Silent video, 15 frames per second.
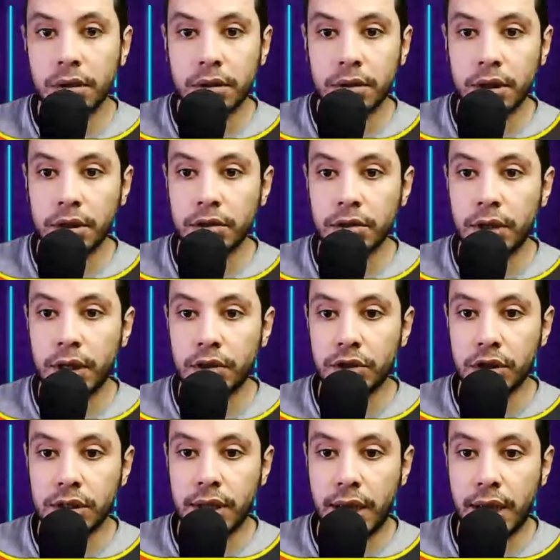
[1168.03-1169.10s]
then you can
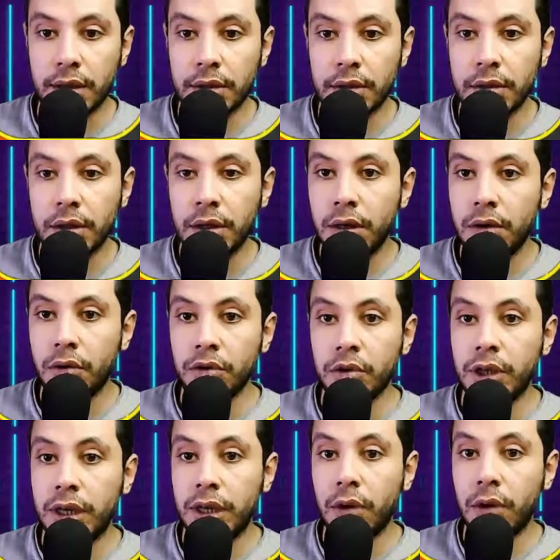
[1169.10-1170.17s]
just add it, or you
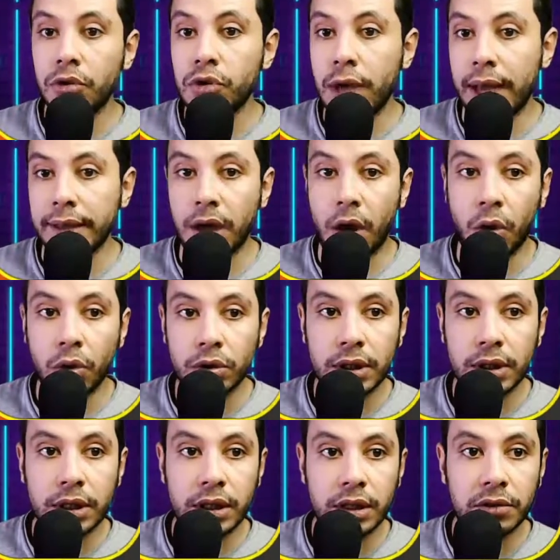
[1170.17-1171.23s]
can also add a
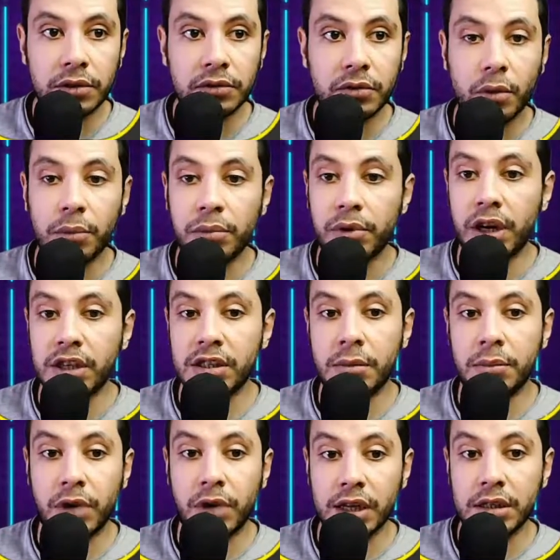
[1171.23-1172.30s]
hotel here from
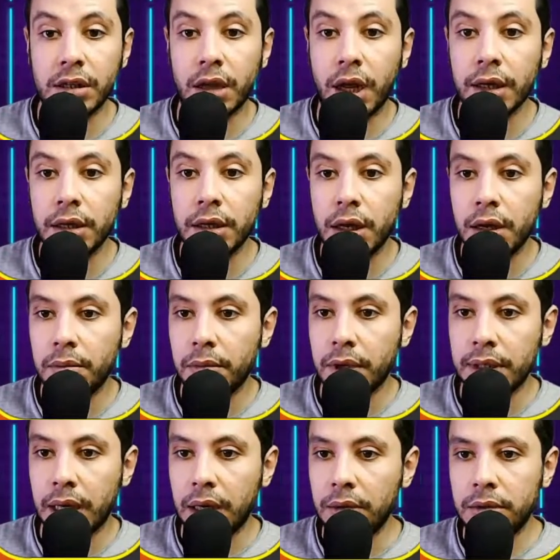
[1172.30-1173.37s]
Priceline,
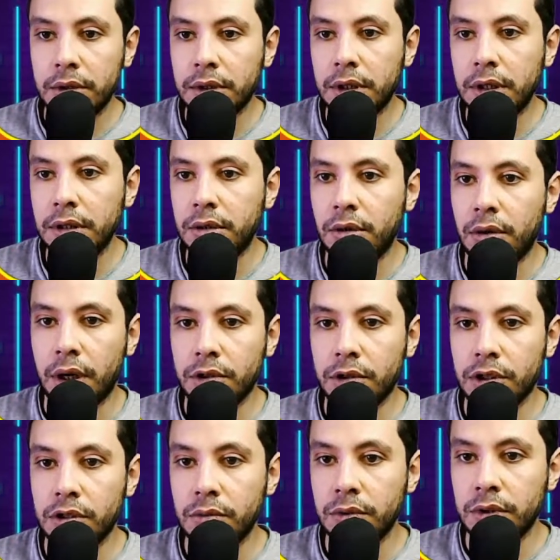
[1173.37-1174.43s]
but I will say no, I
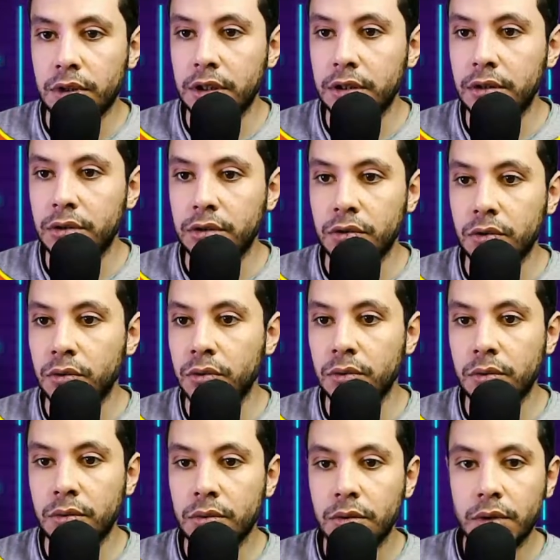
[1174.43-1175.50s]
just would need to
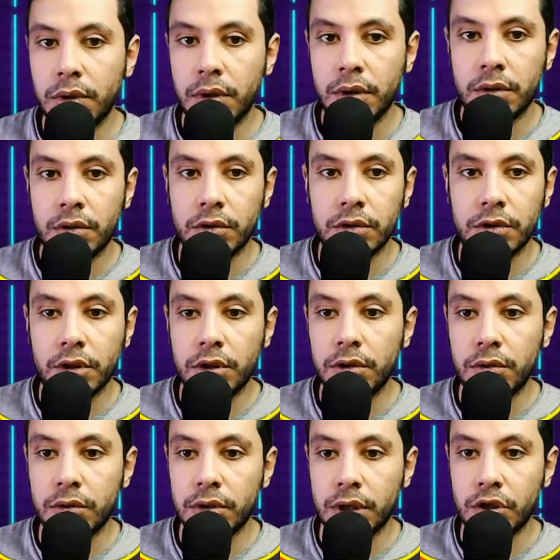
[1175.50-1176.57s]
continue
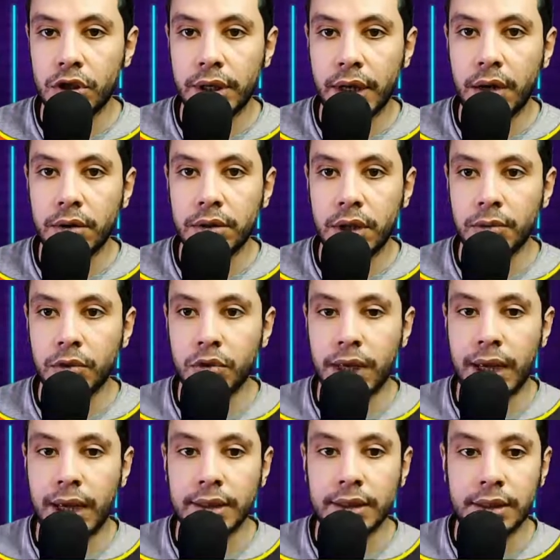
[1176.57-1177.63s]
to the checkout. I'm not
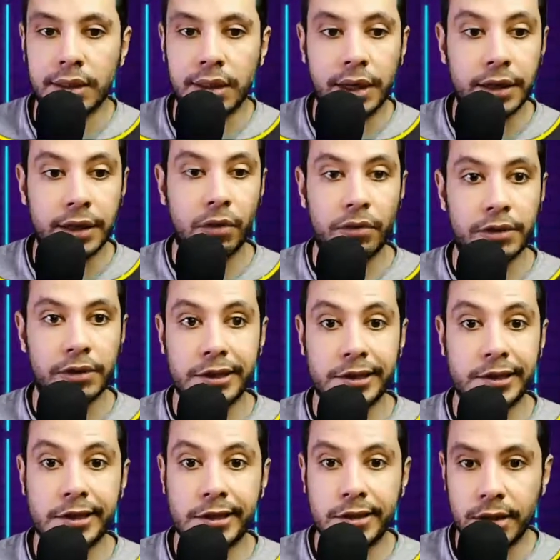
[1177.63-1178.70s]
adding any of
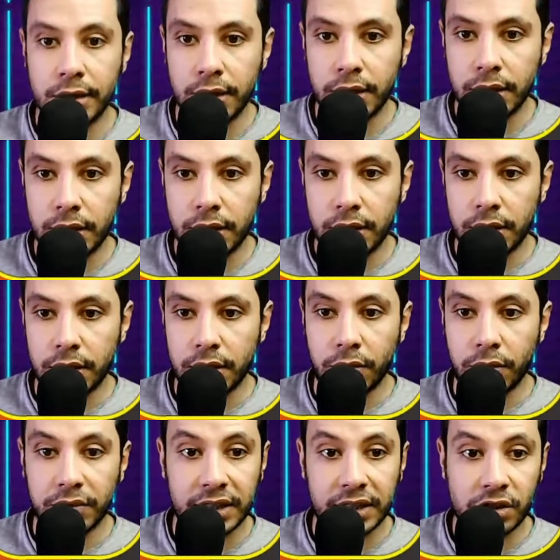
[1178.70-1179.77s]
this uh,
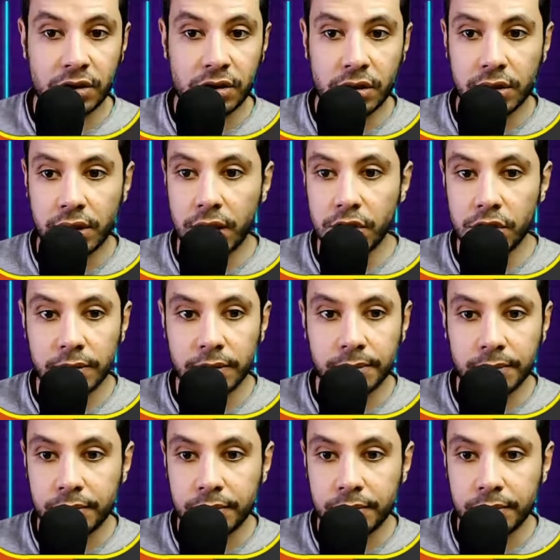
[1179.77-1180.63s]
of these things.